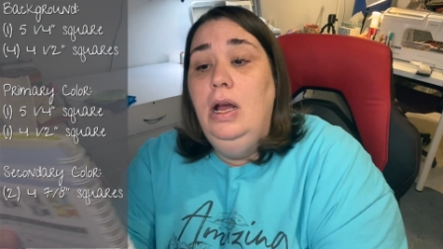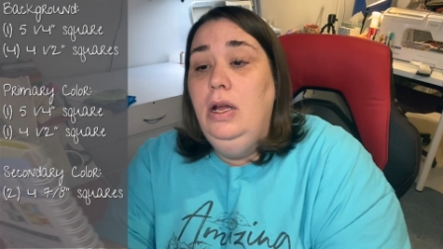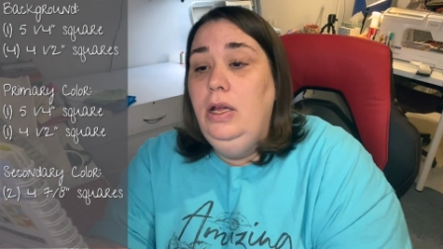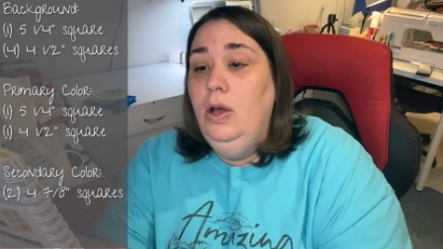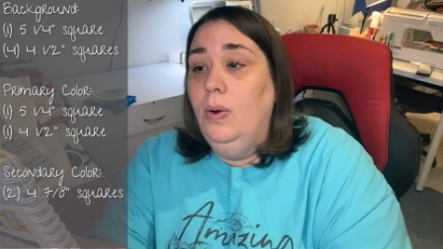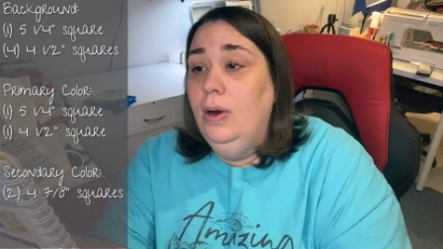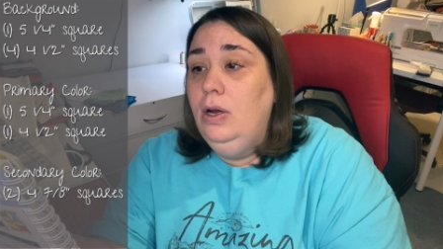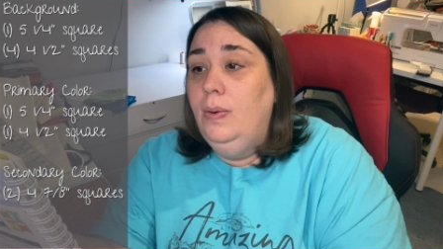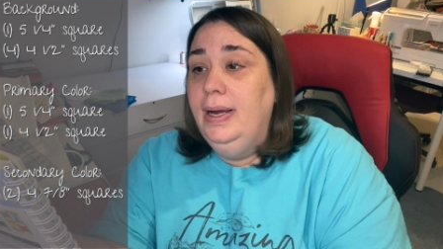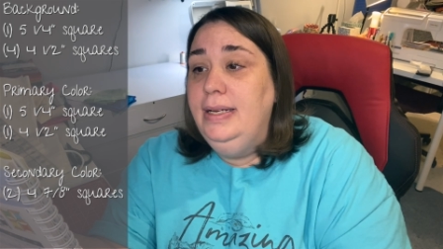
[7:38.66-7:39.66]
you're
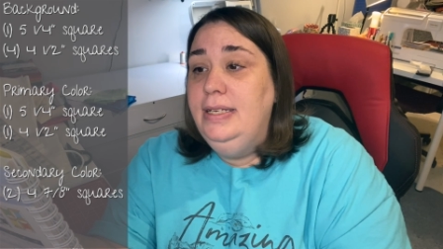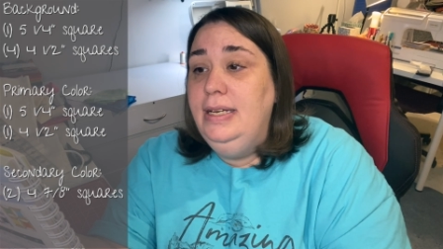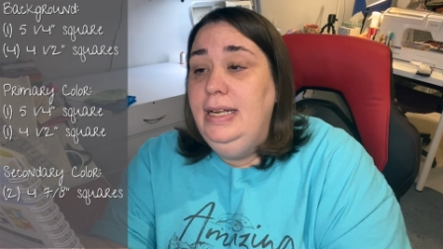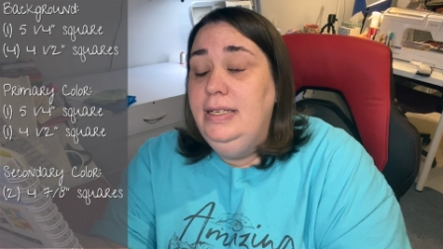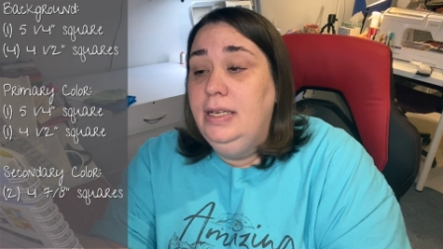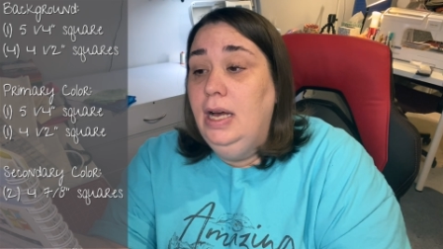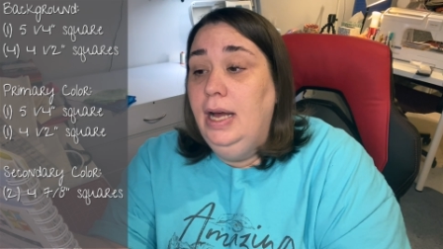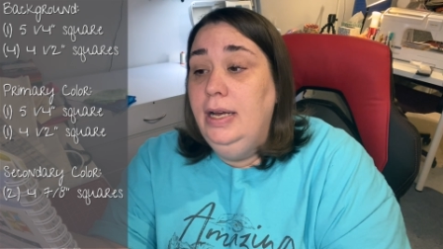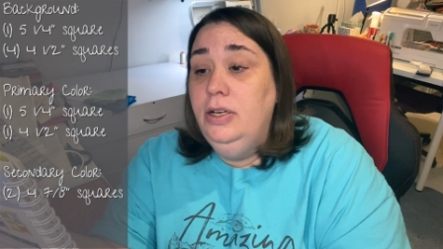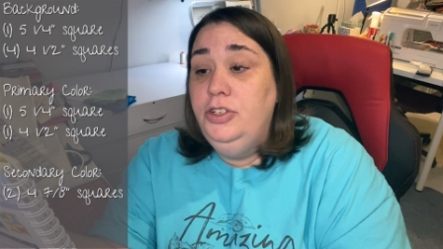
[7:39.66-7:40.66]
going to need to
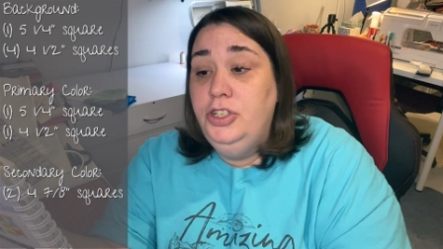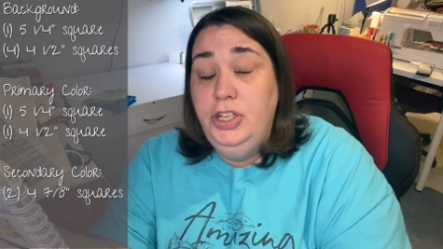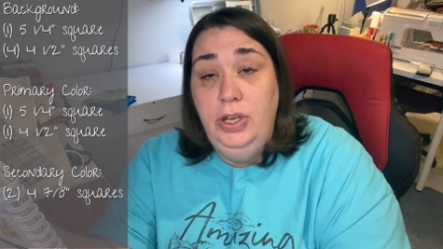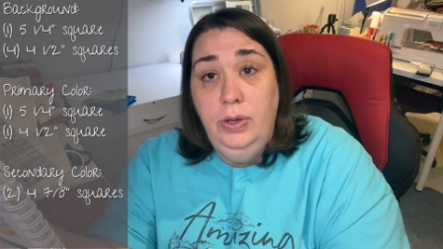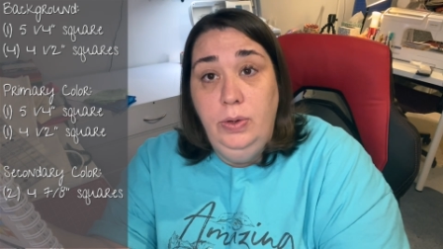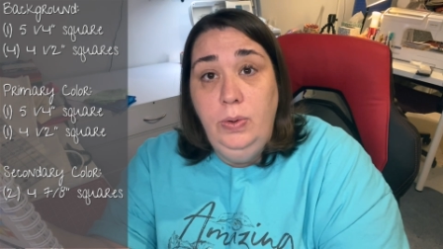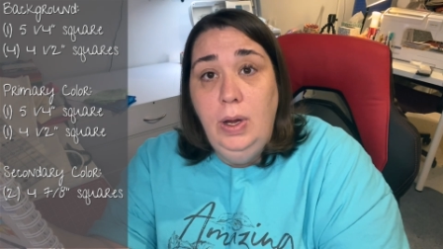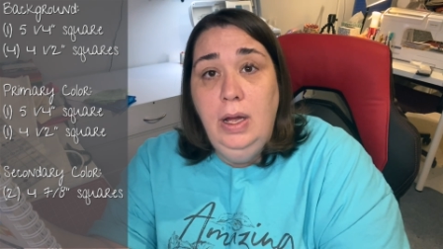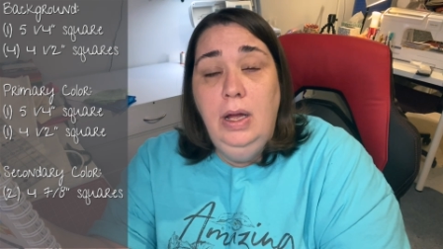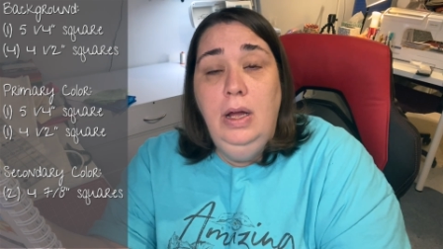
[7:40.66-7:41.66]
cut 2
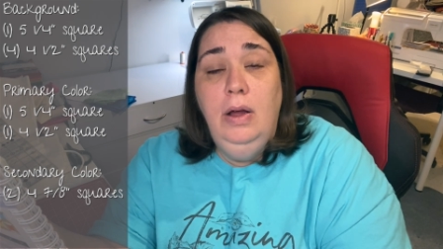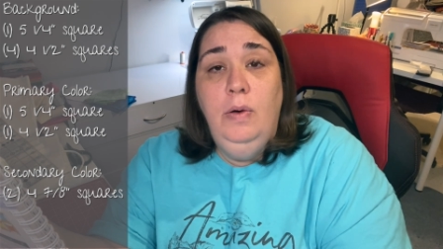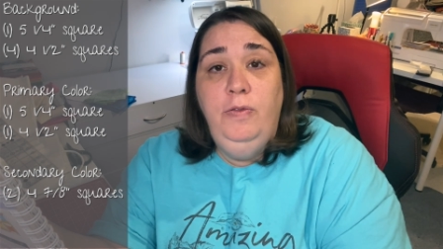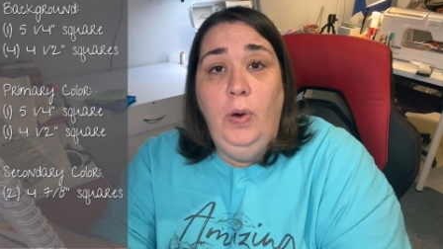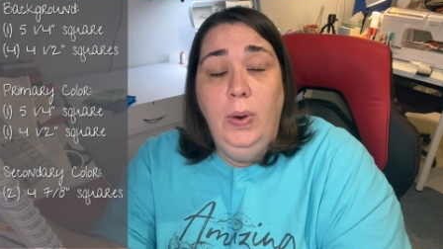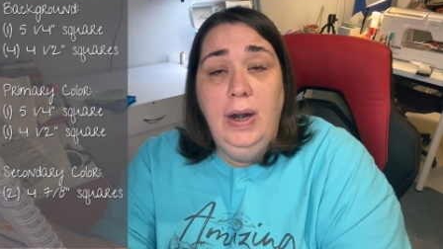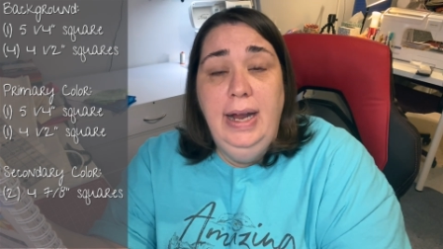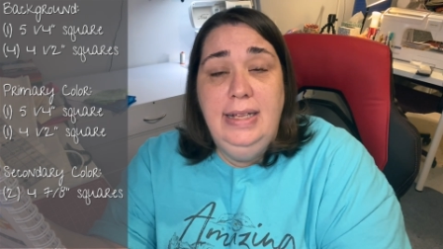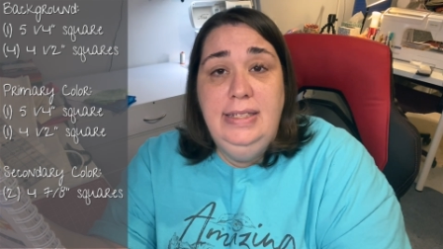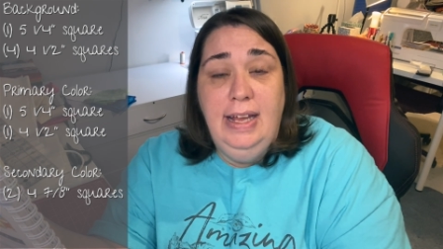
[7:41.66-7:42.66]
4
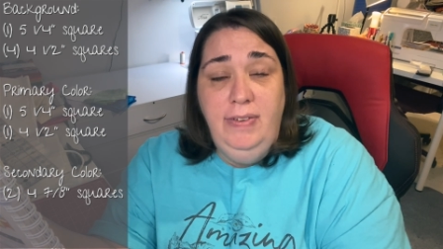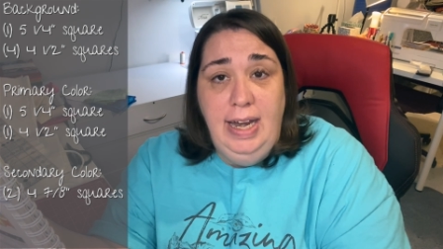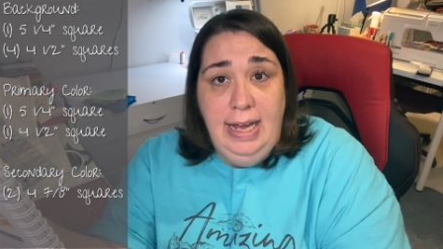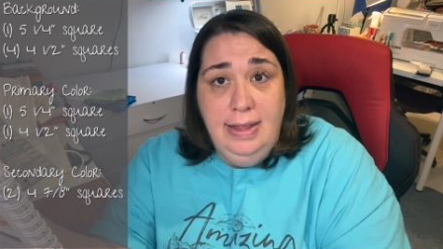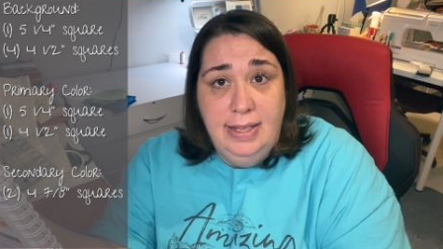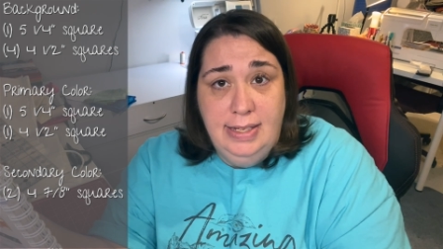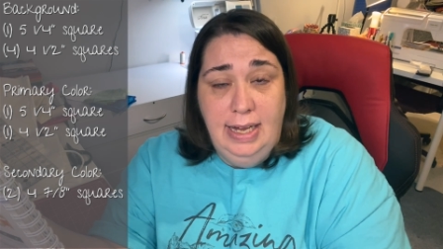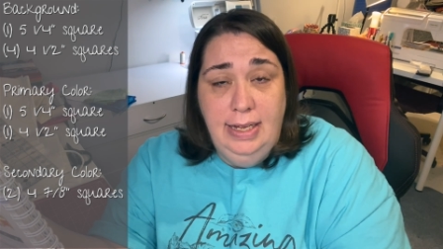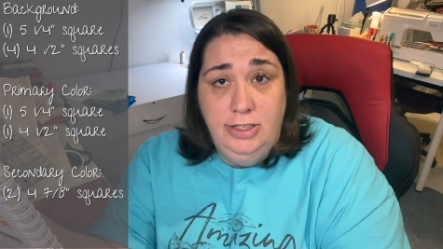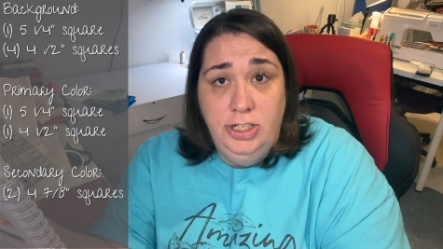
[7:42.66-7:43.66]

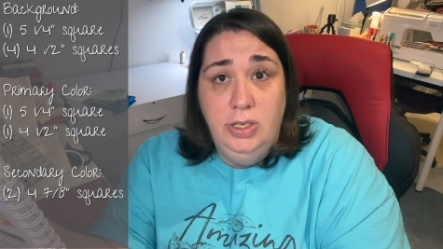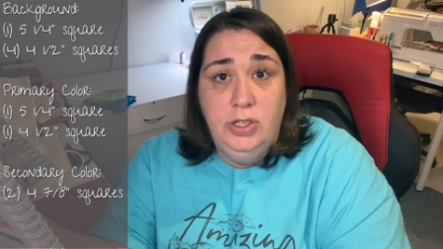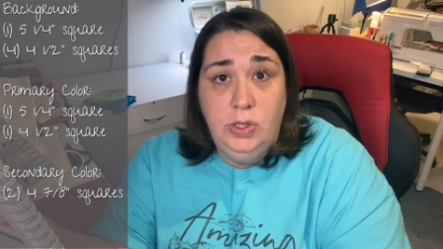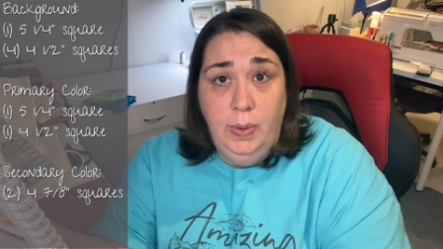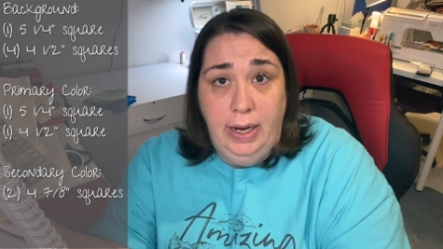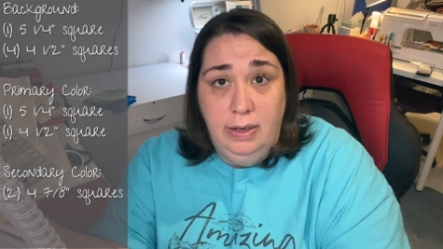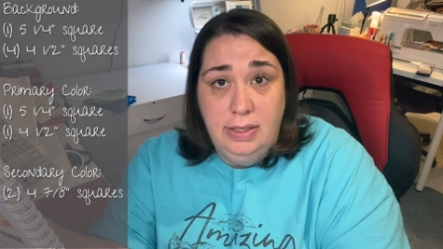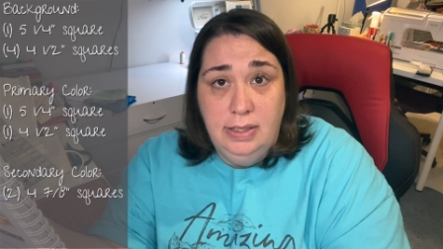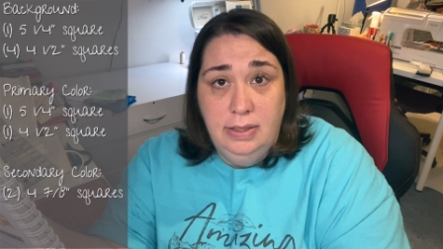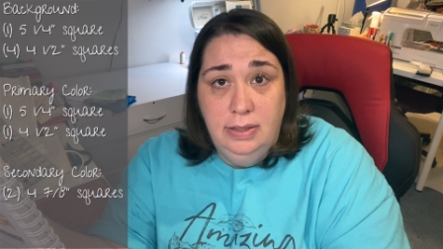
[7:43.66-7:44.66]
7/8-inch squares.